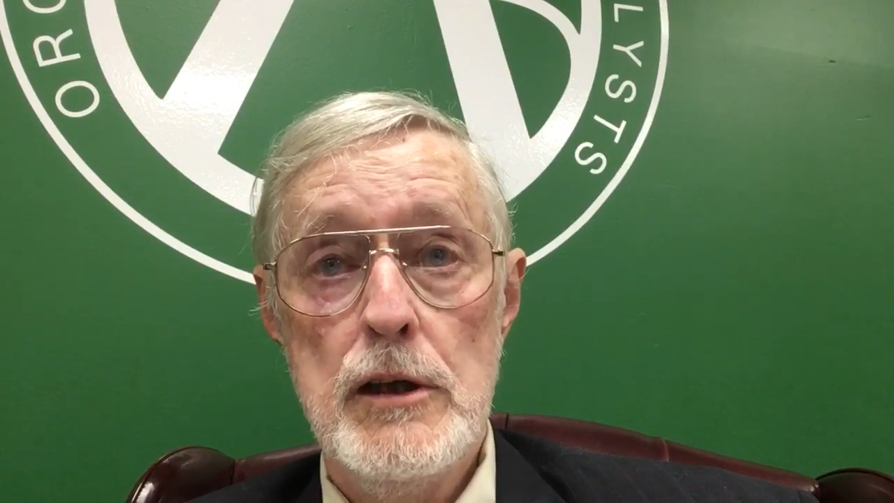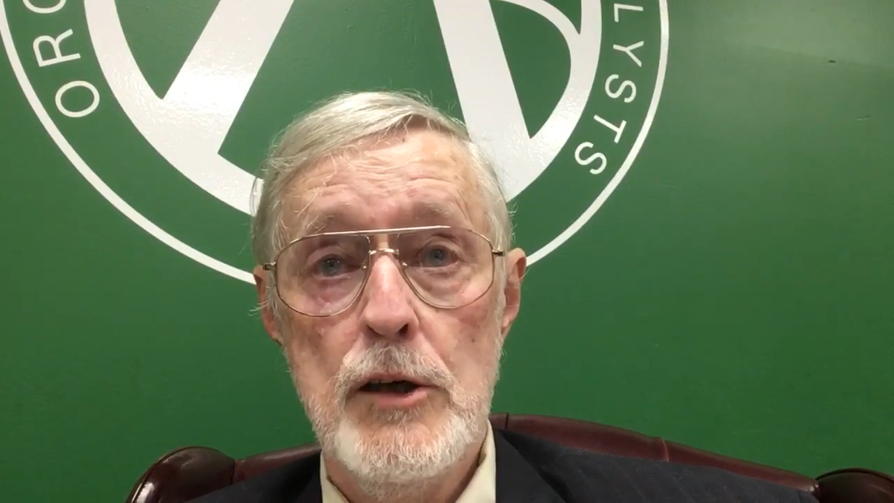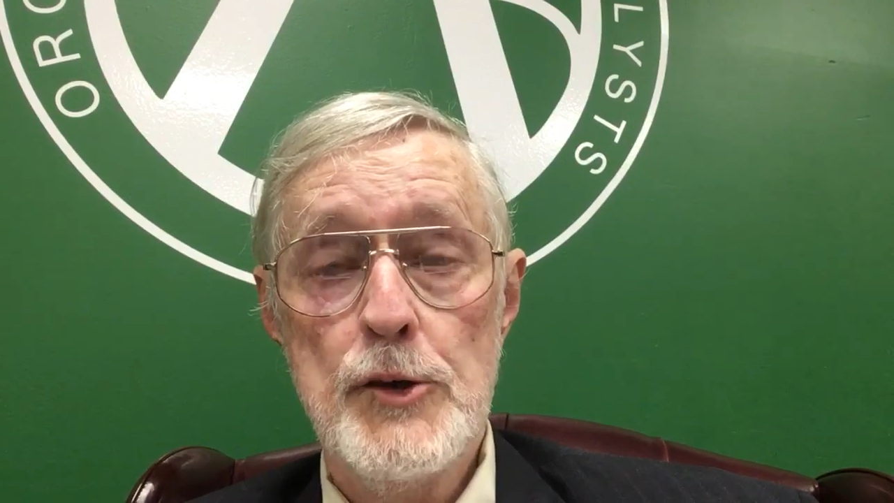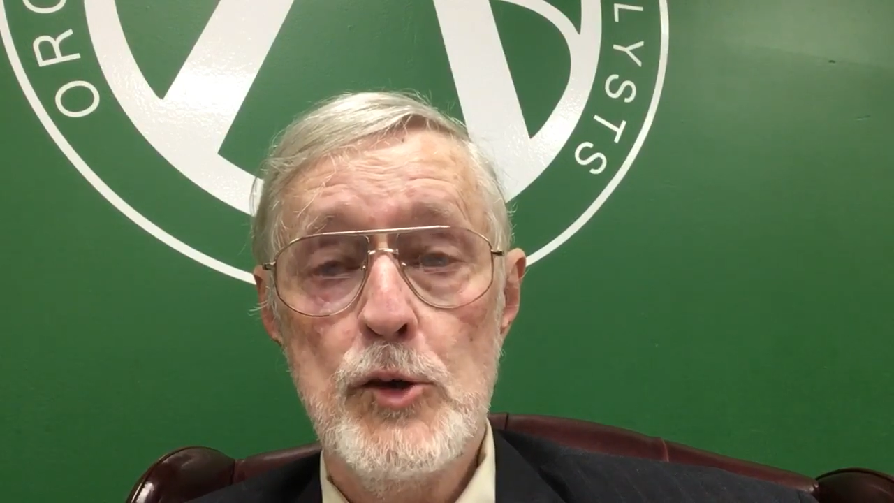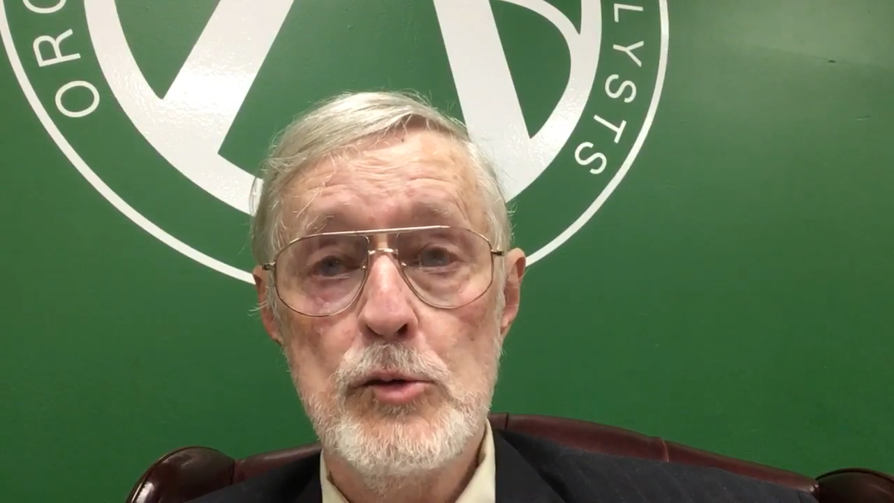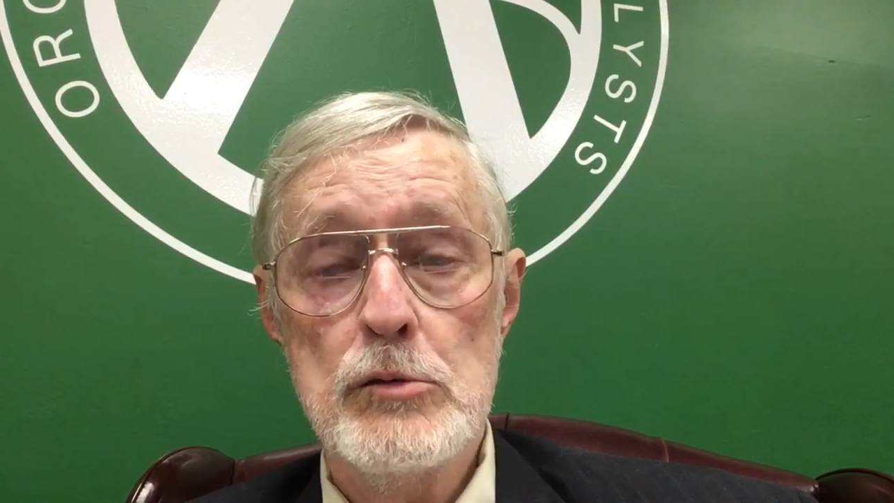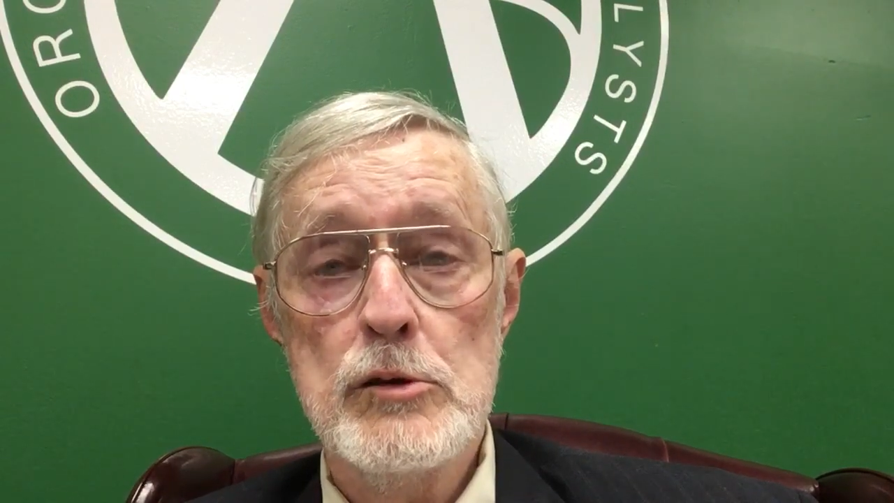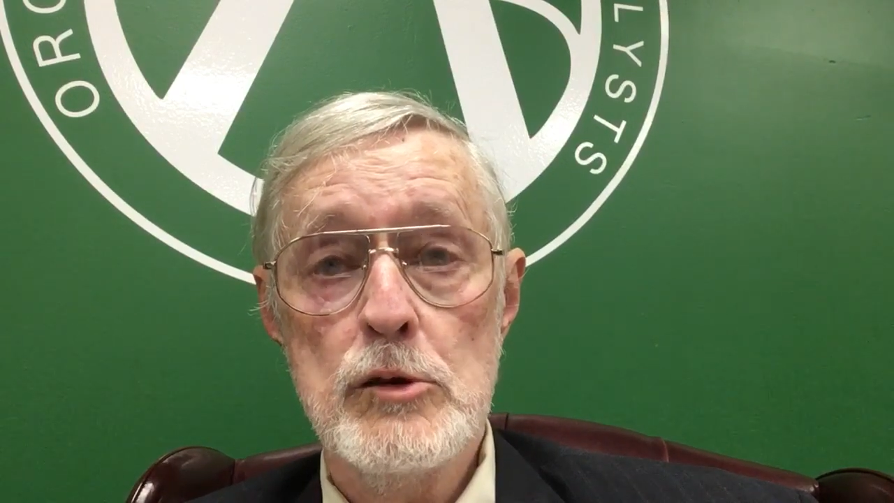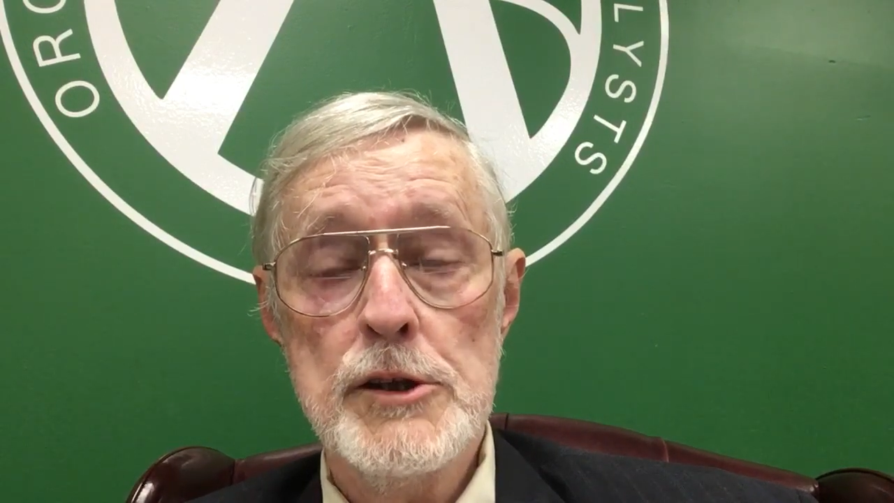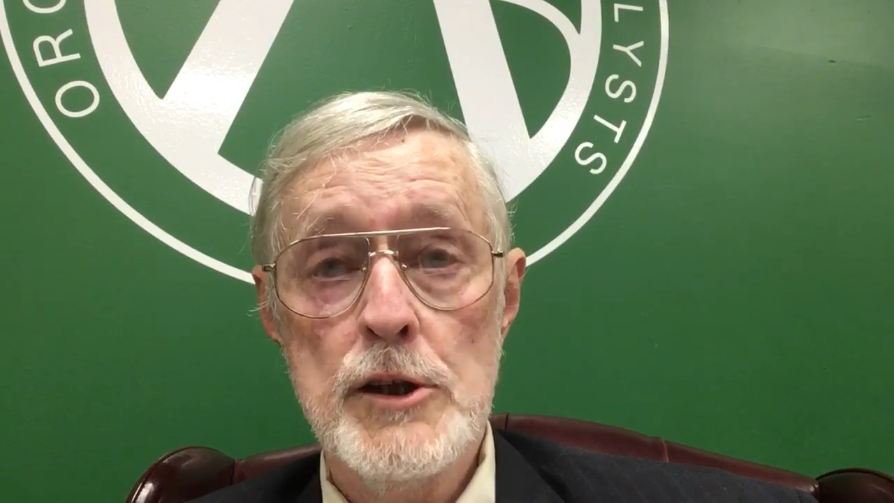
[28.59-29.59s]
although
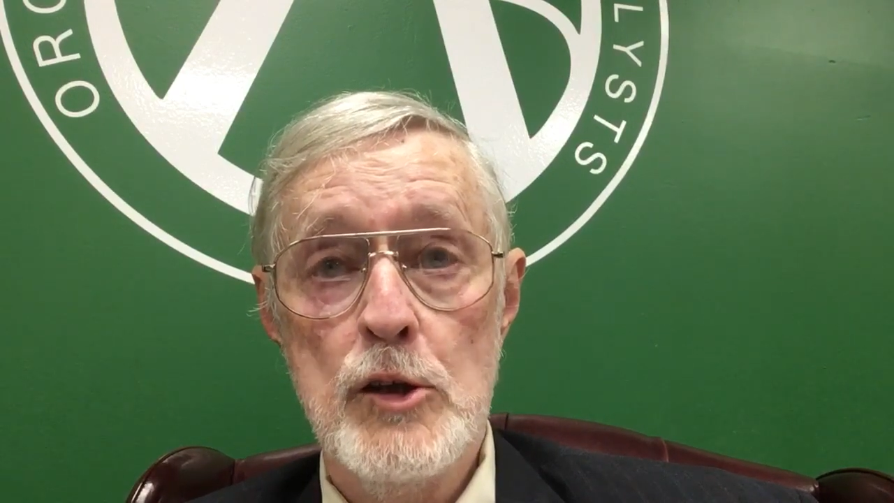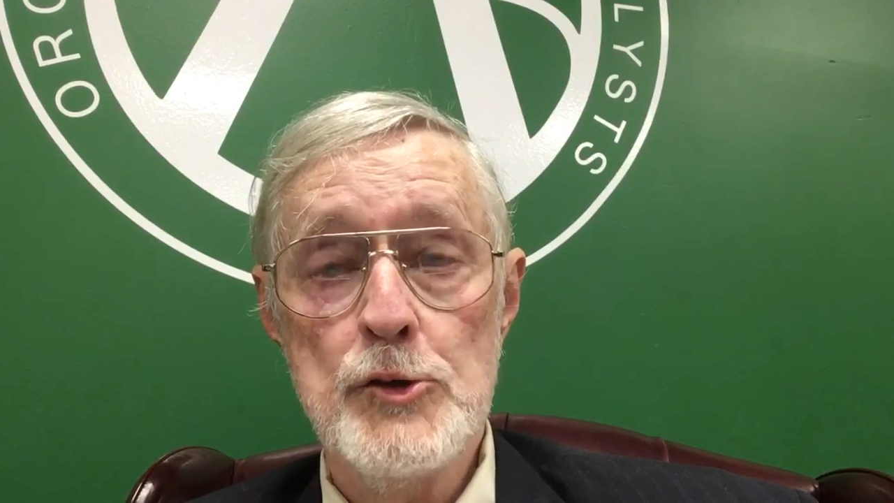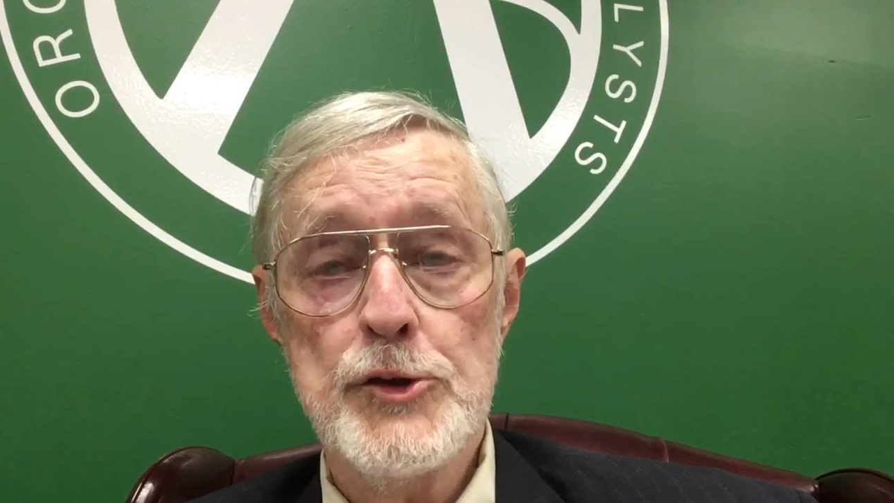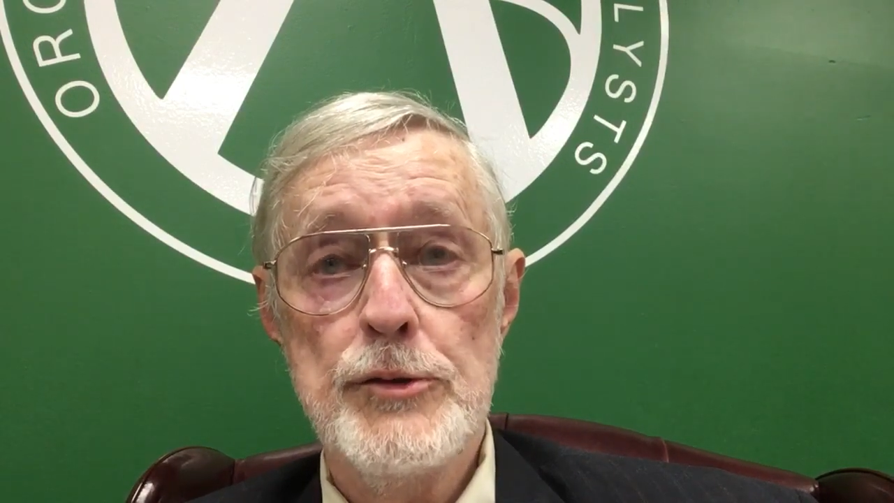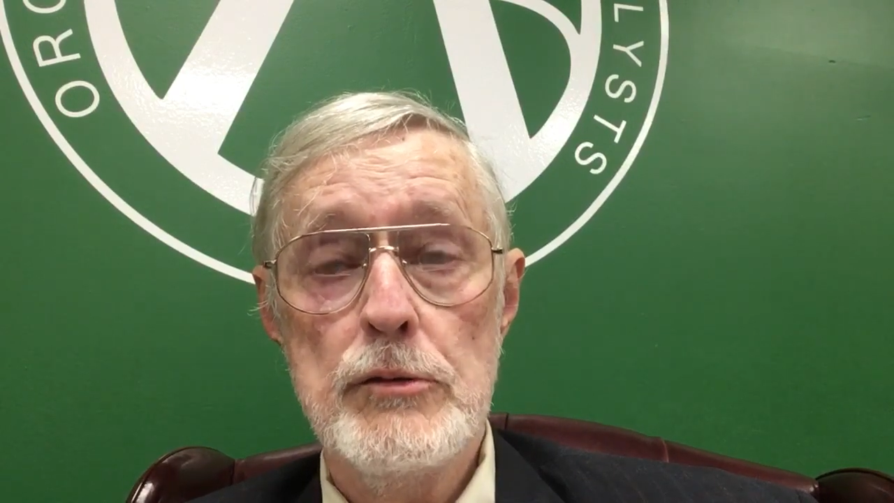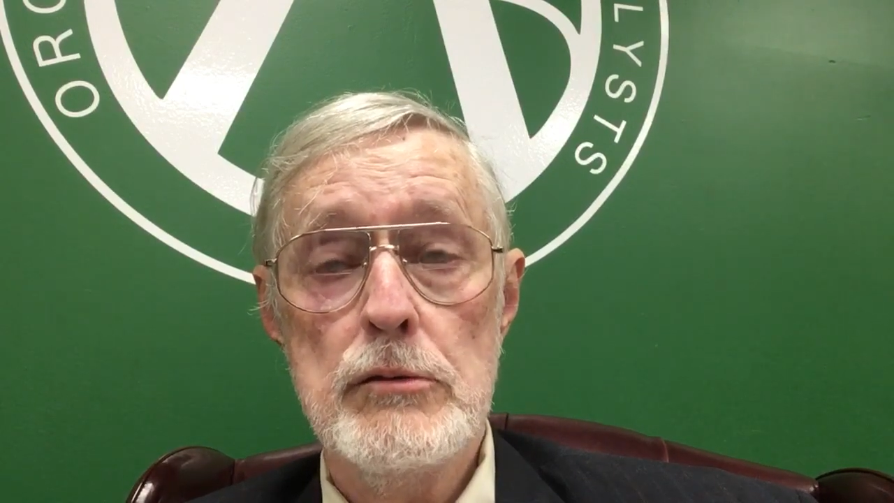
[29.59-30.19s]
Lord knows